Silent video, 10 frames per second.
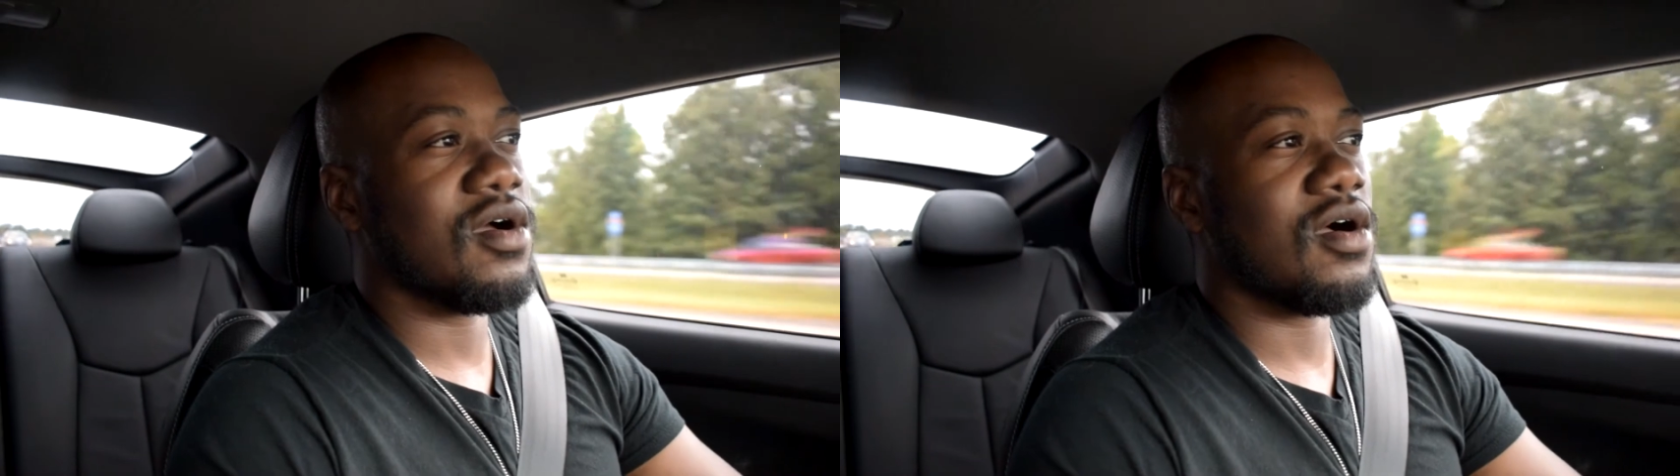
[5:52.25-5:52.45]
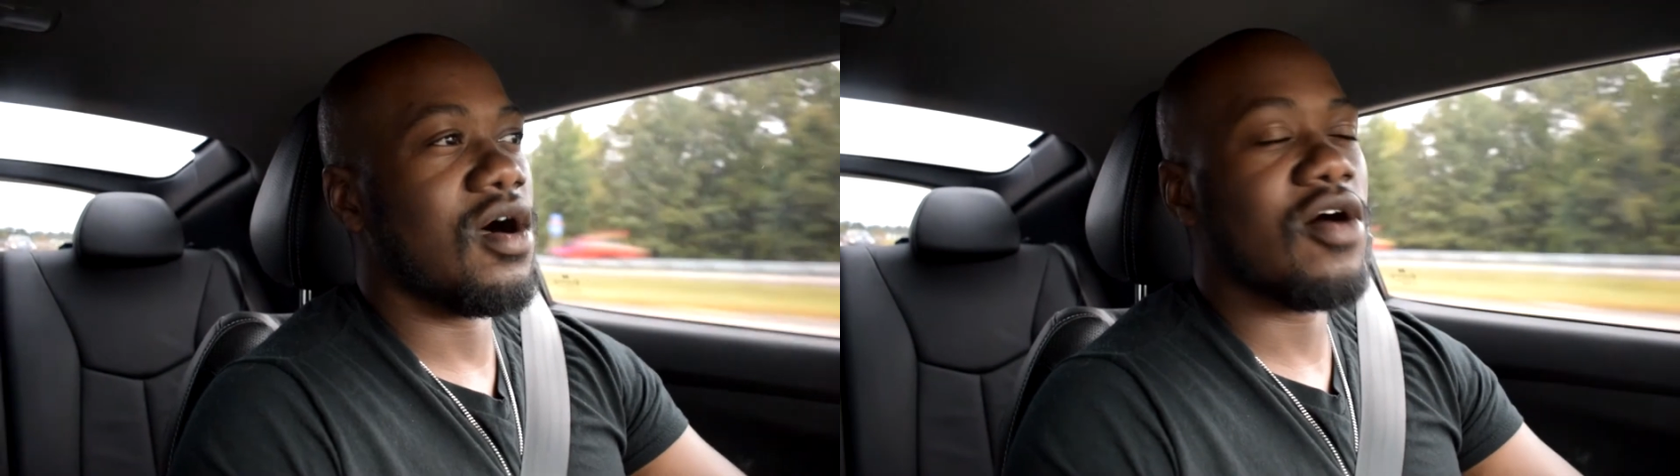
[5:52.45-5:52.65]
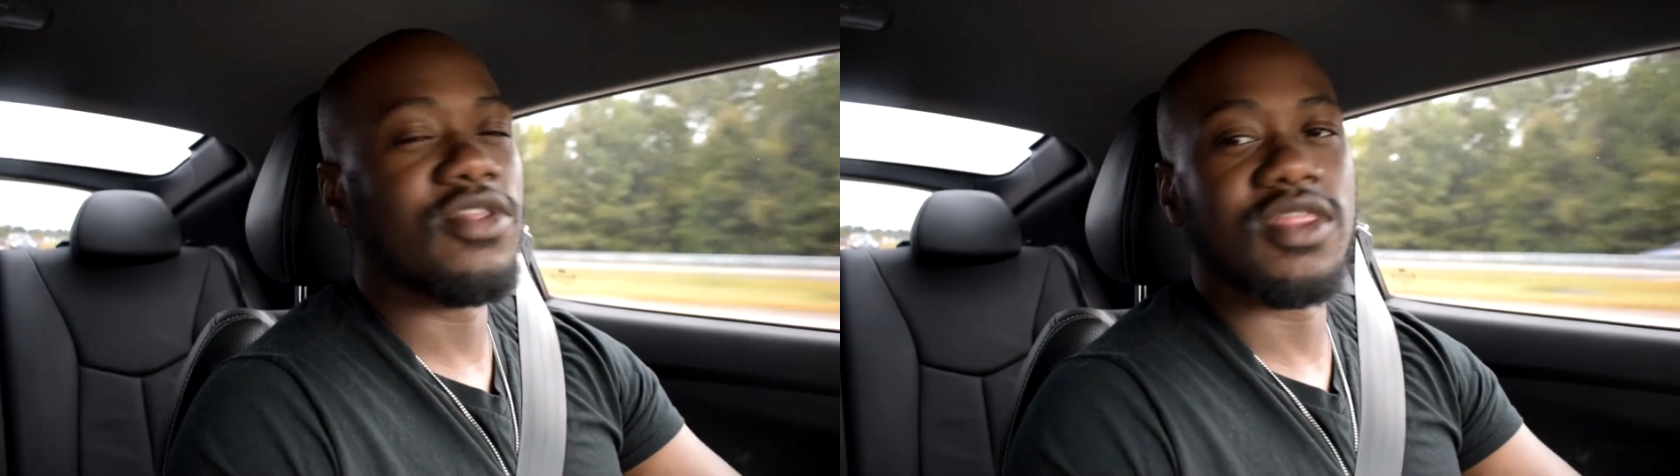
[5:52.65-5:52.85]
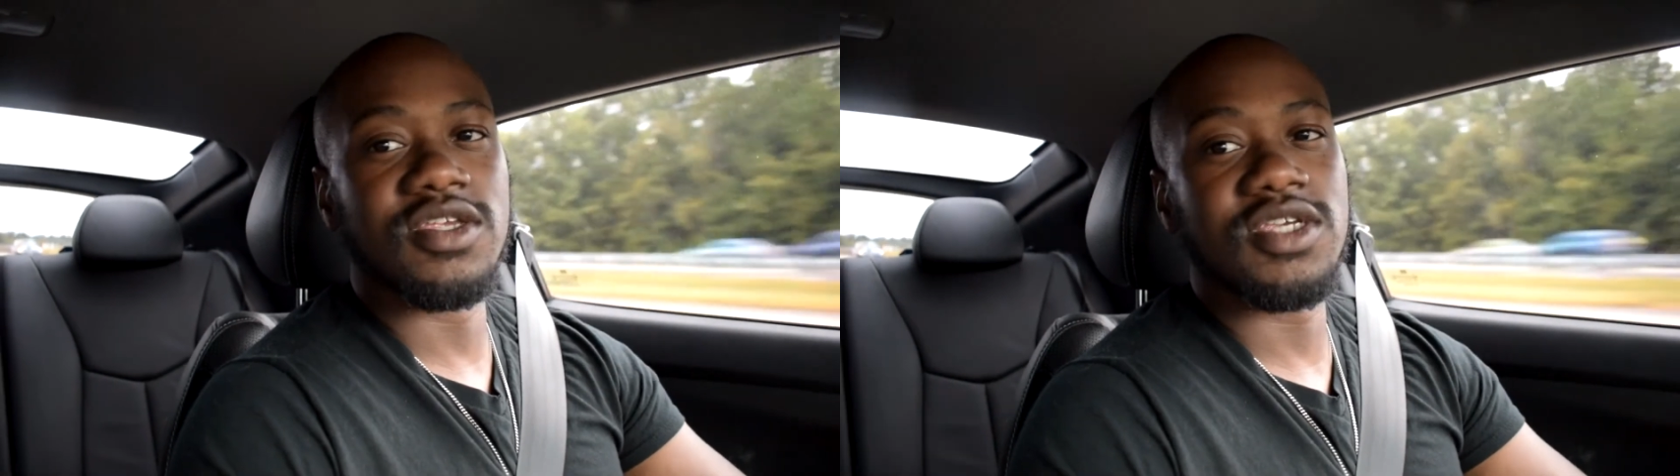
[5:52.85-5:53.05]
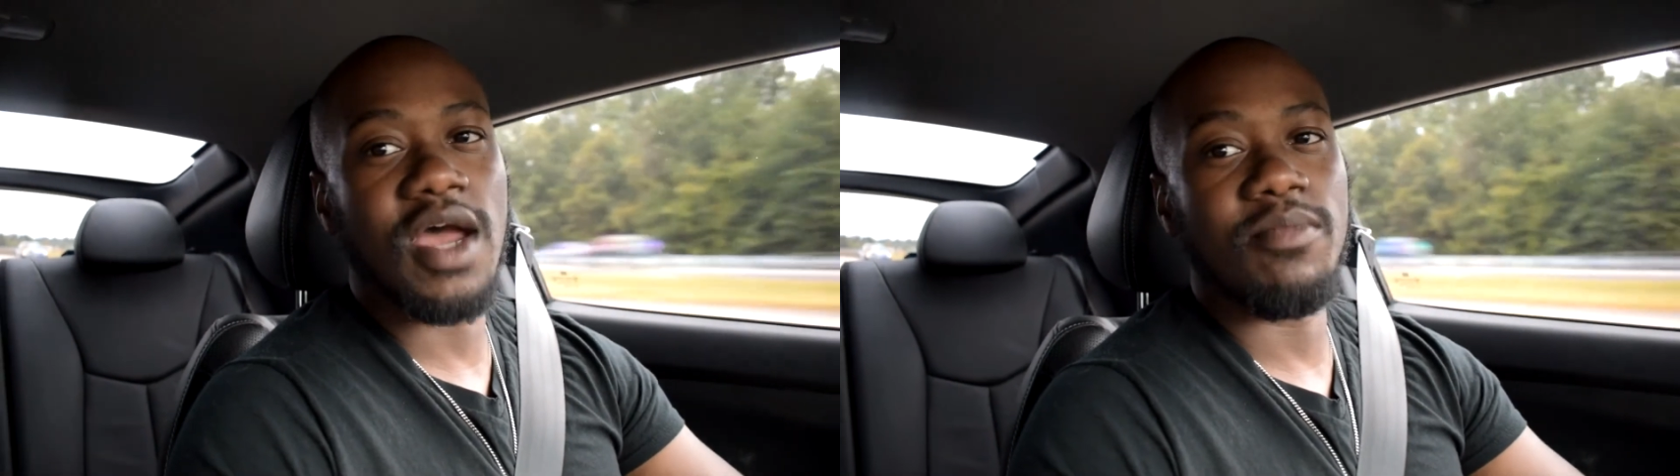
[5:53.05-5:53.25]
all that
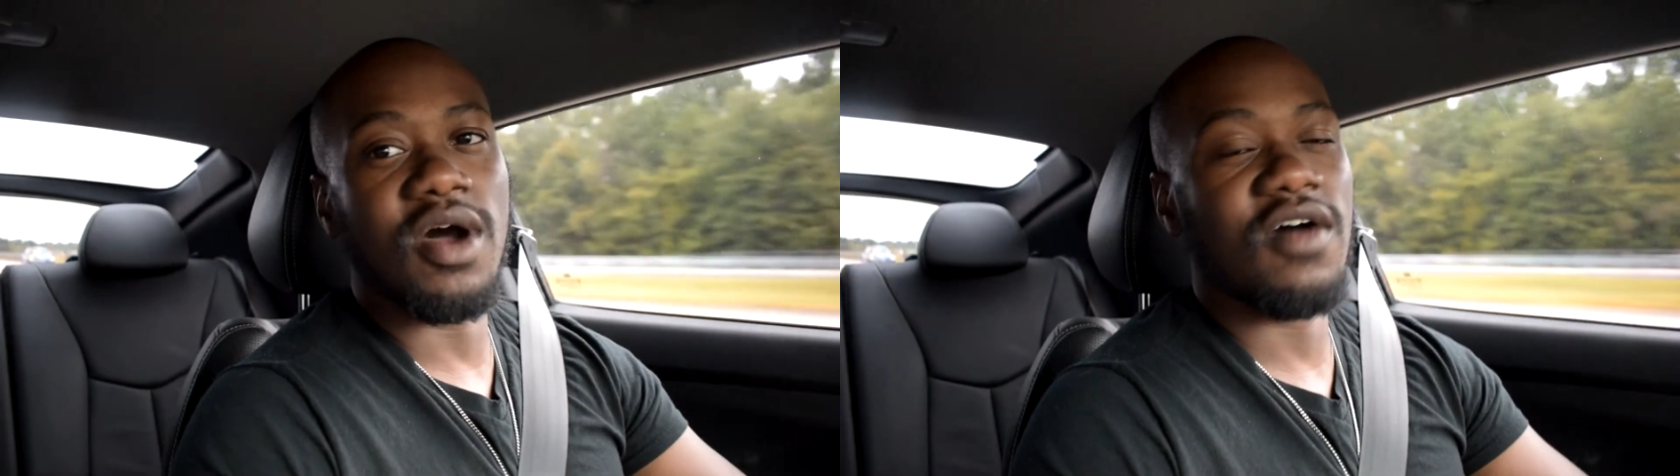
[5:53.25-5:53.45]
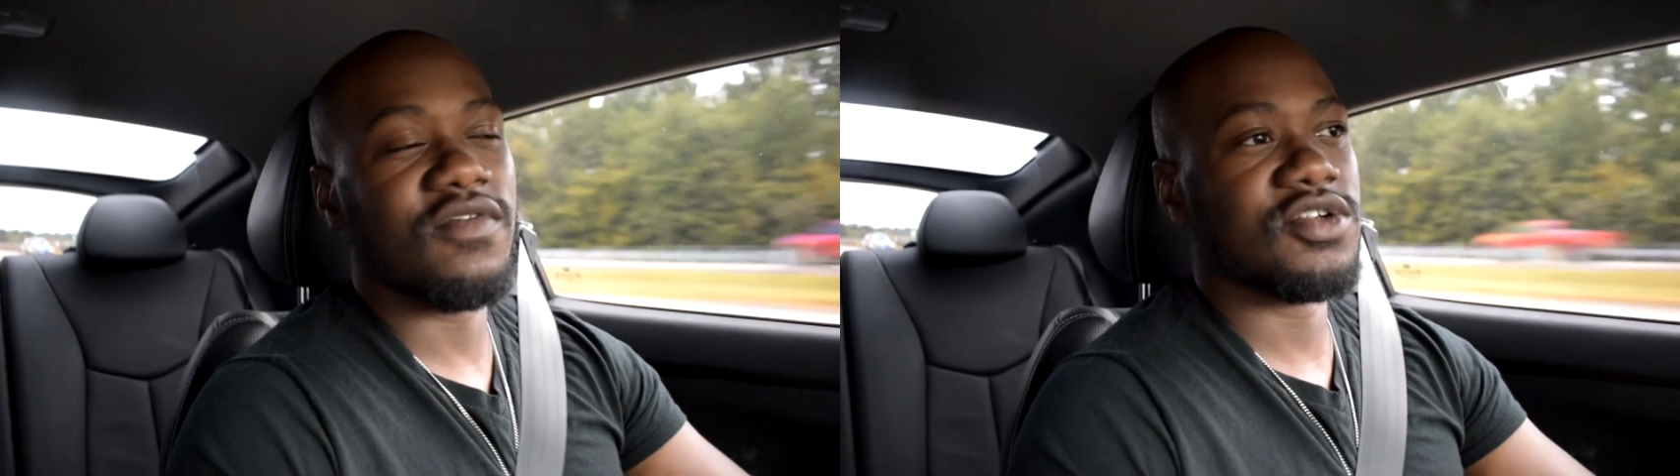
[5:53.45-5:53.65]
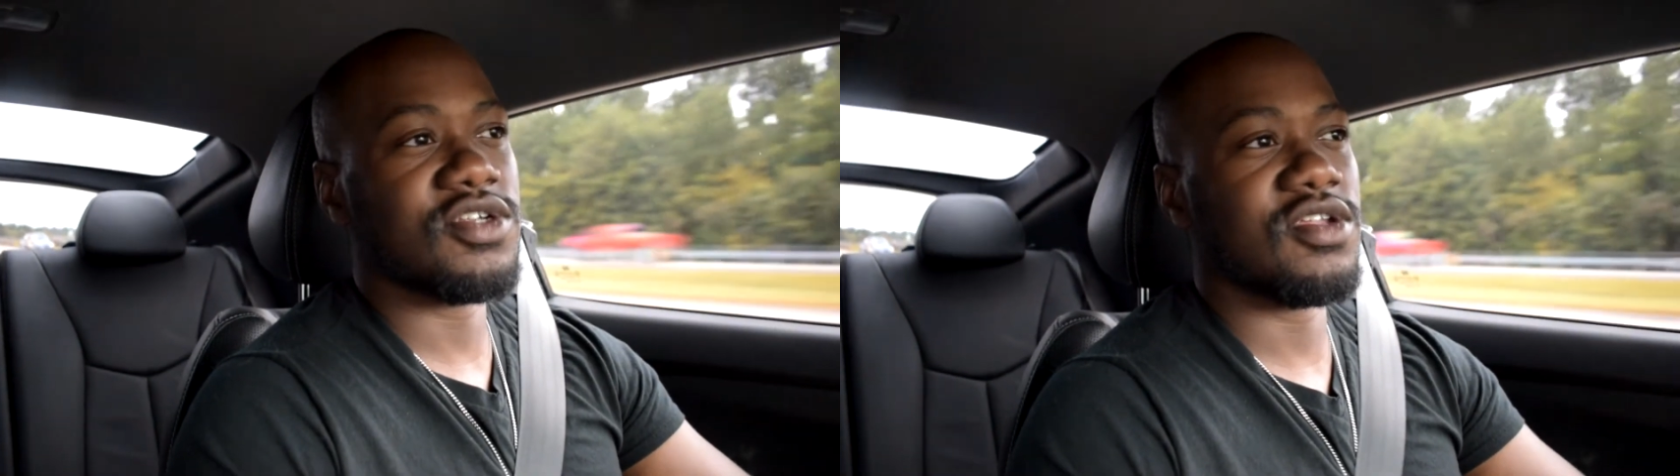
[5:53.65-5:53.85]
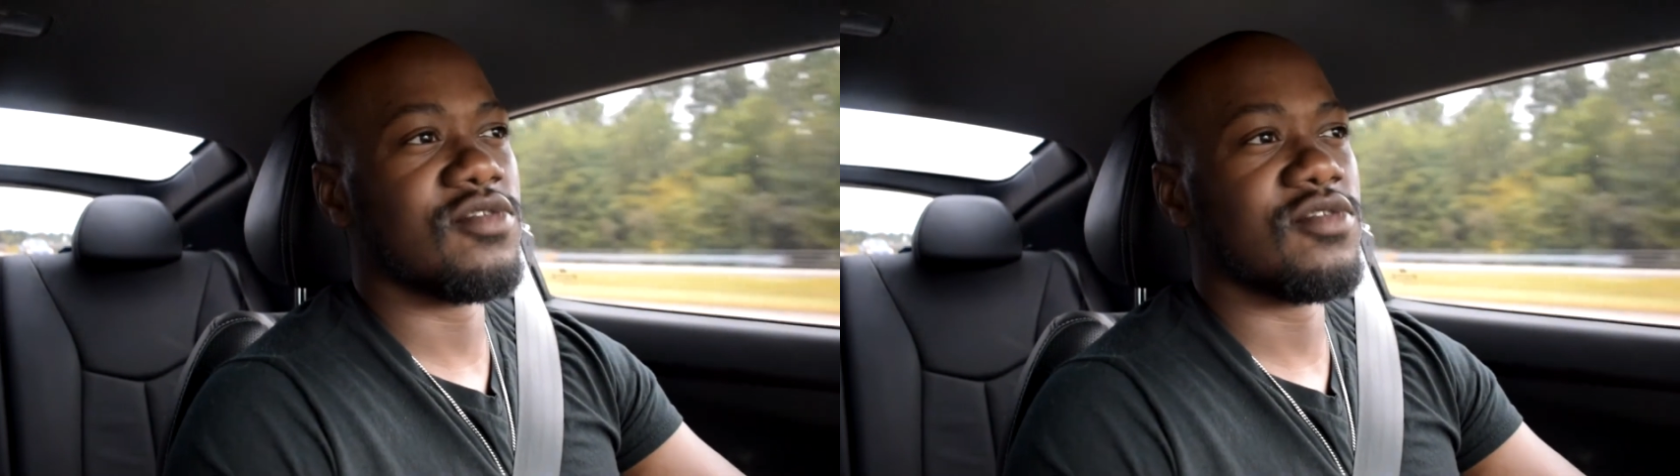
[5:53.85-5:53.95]
the shop offers,